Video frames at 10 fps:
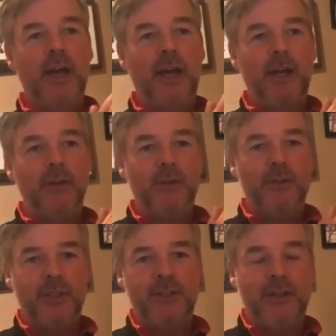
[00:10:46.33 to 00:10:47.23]

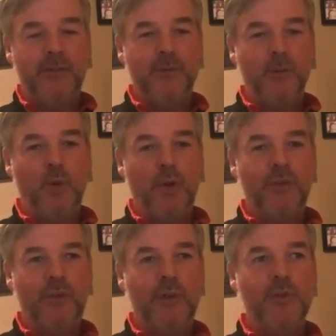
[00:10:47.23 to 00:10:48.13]
they did have the what
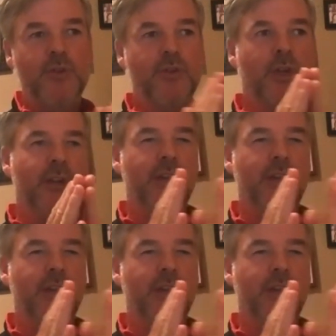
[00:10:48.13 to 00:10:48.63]
to coach.